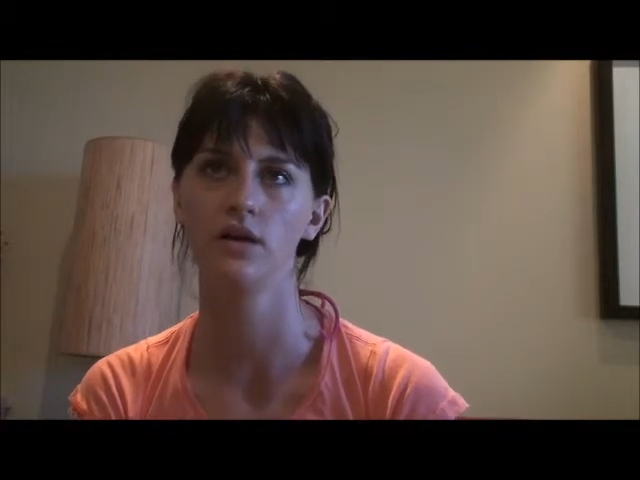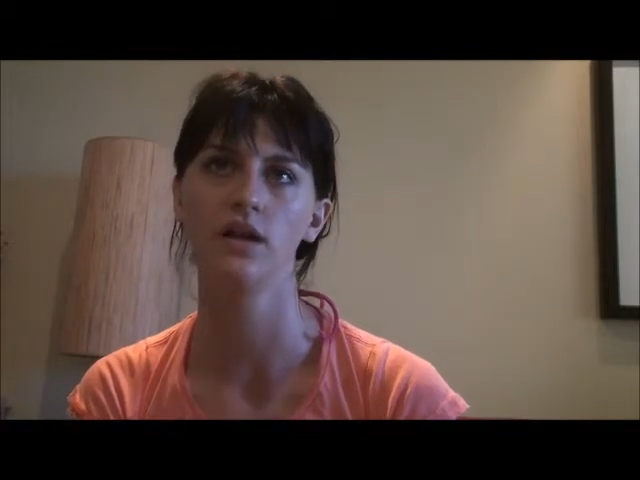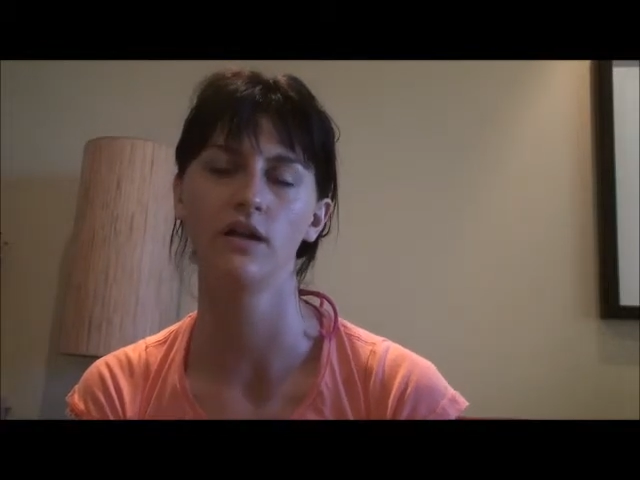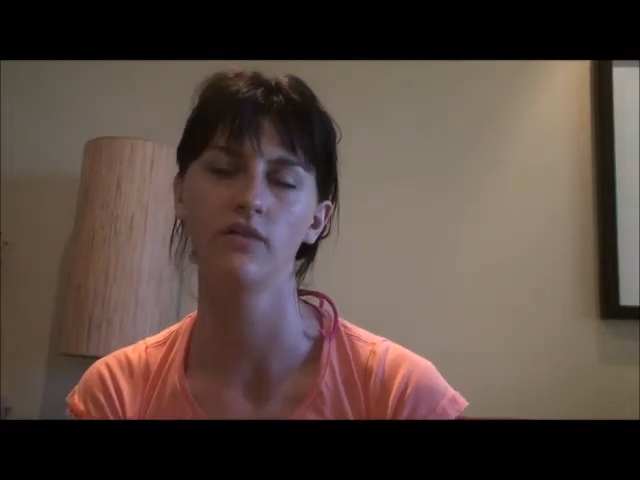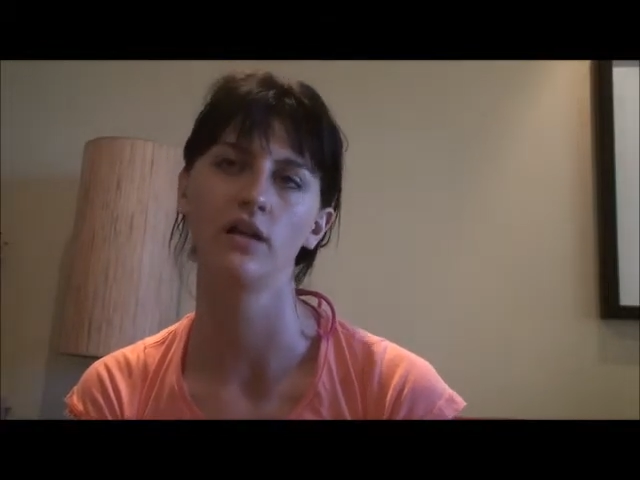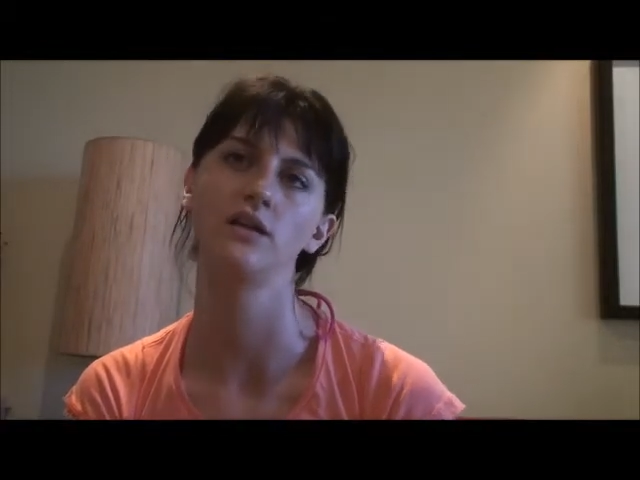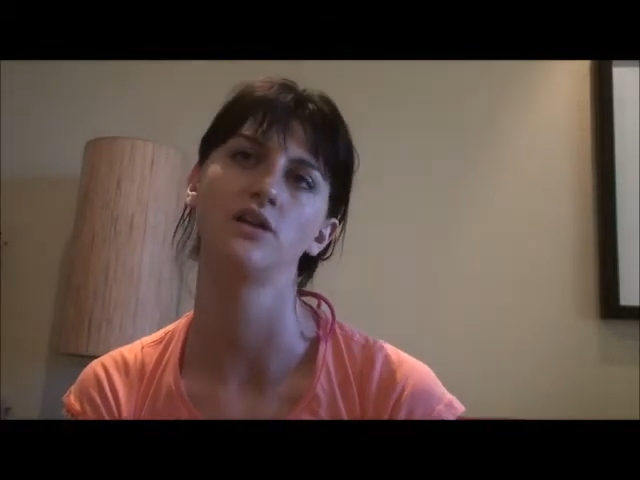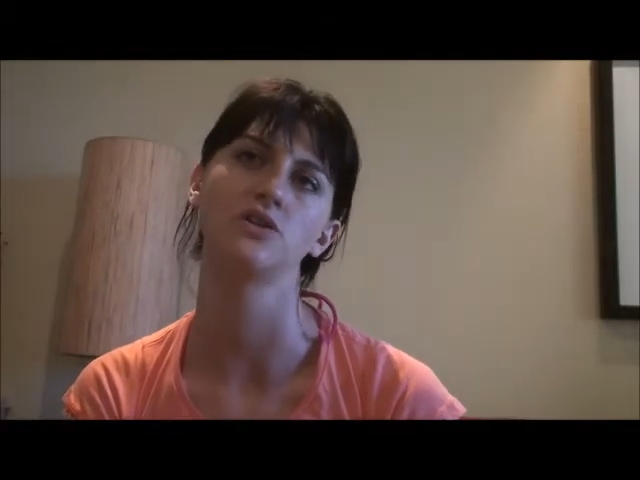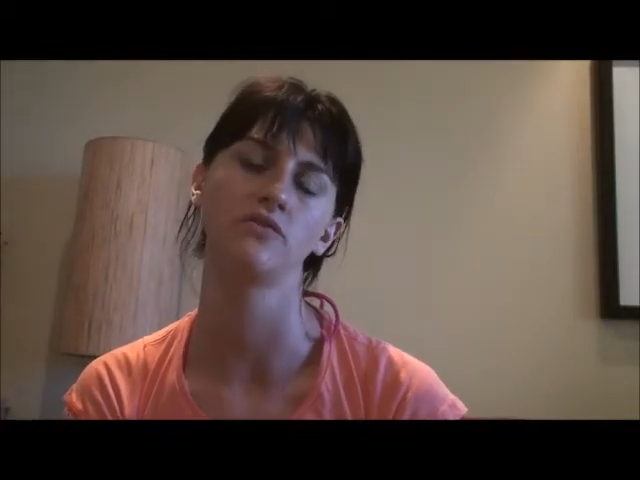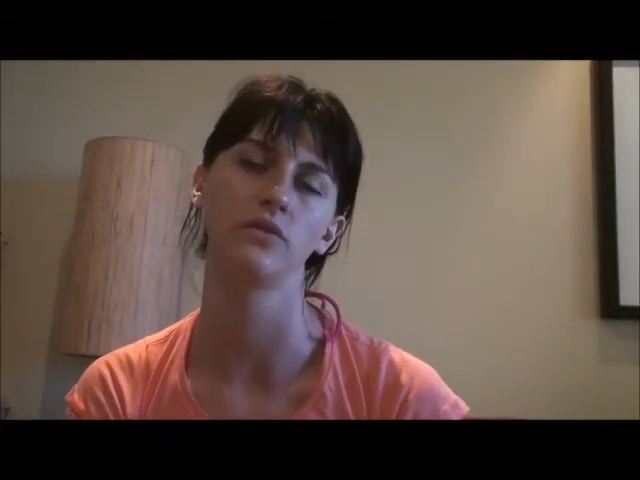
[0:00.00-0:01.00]
needing
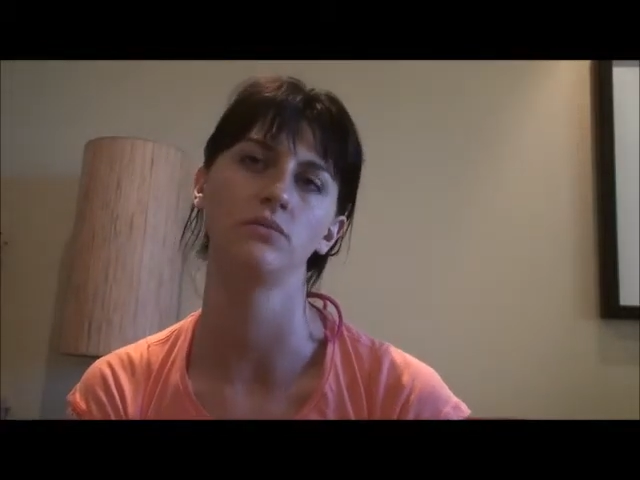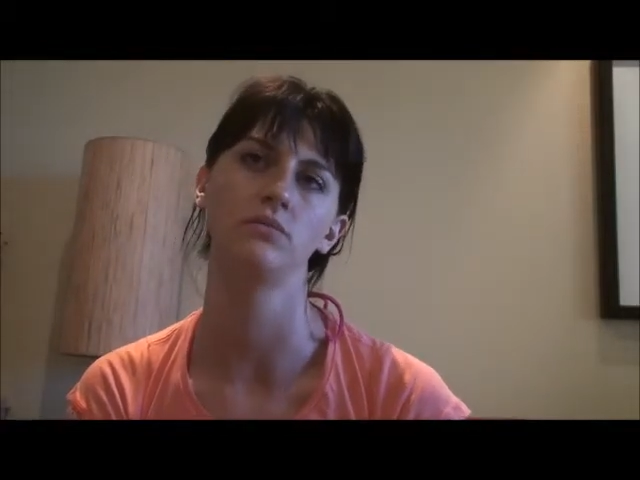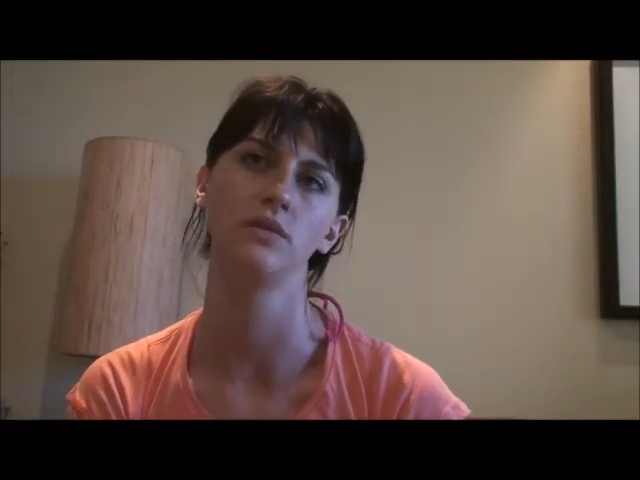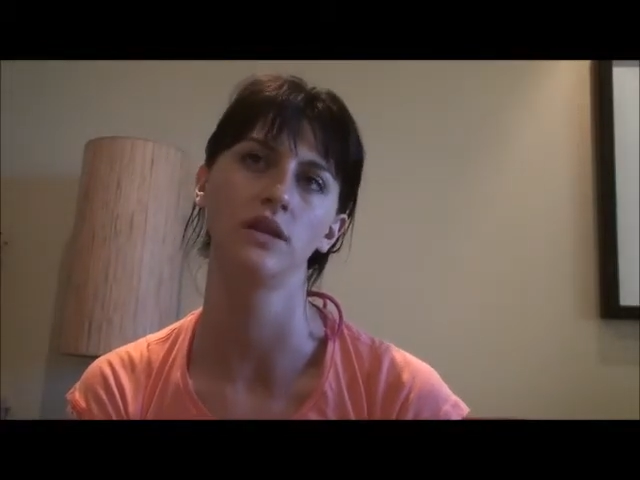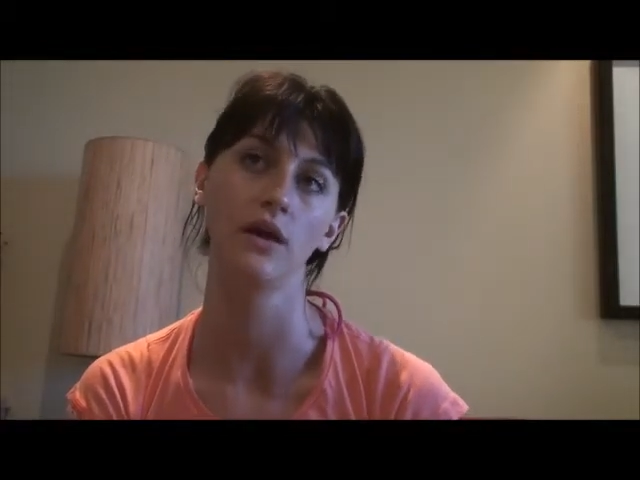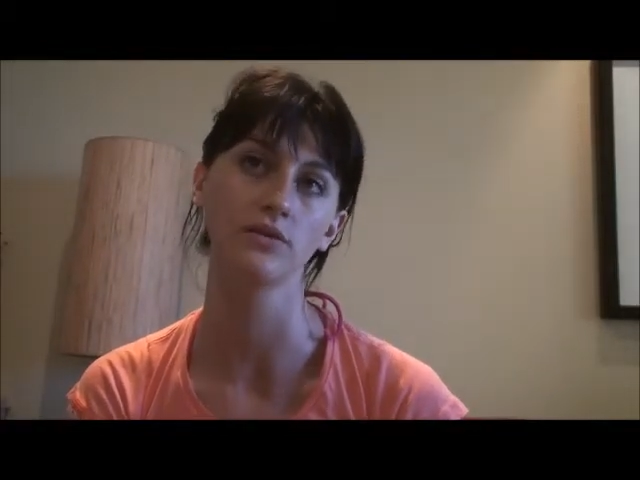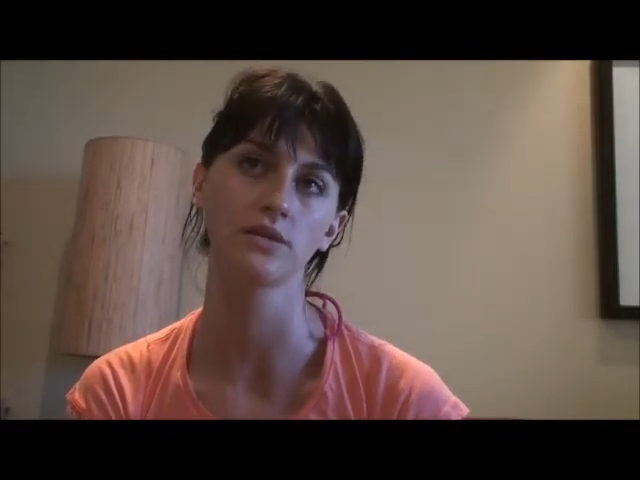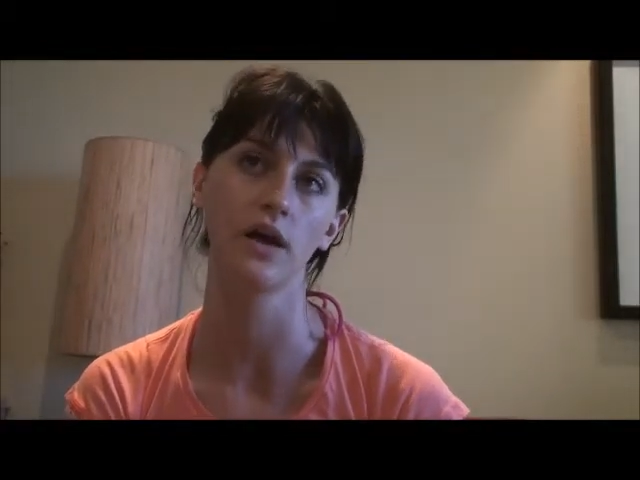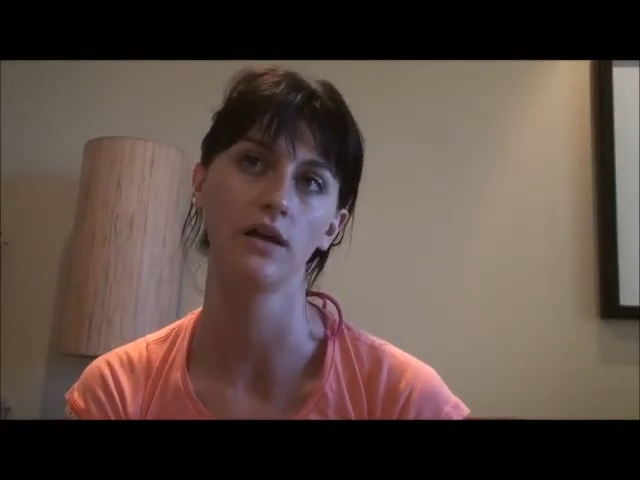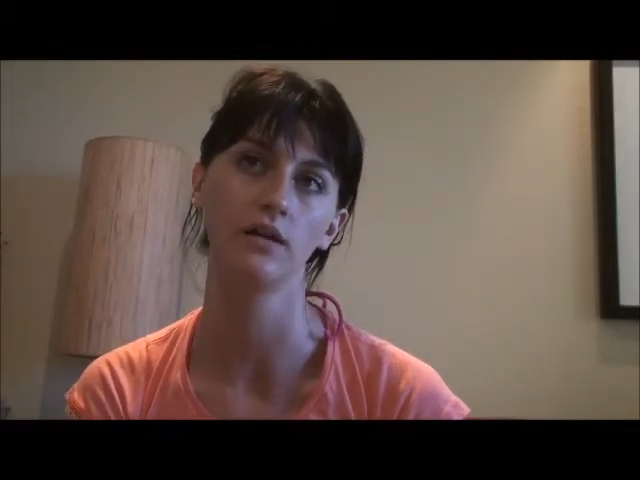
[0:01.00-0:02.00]
validation from the
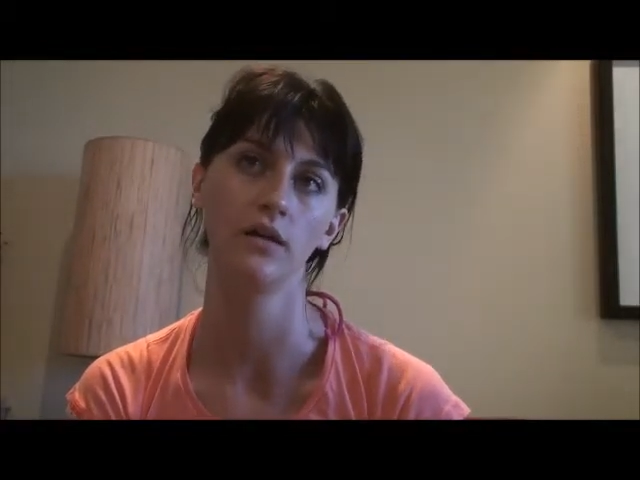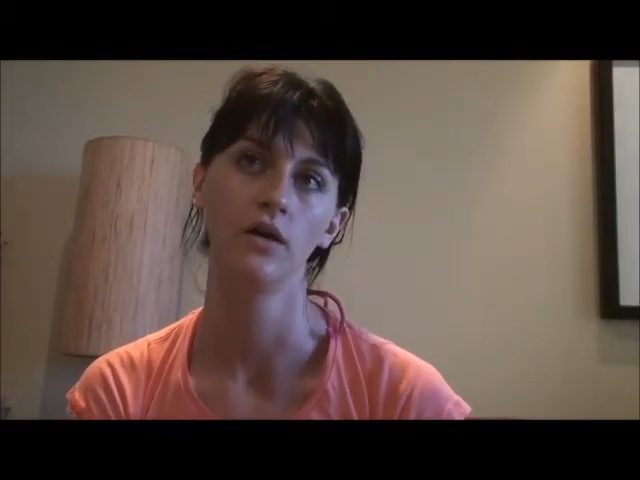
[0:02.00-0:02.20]
outside.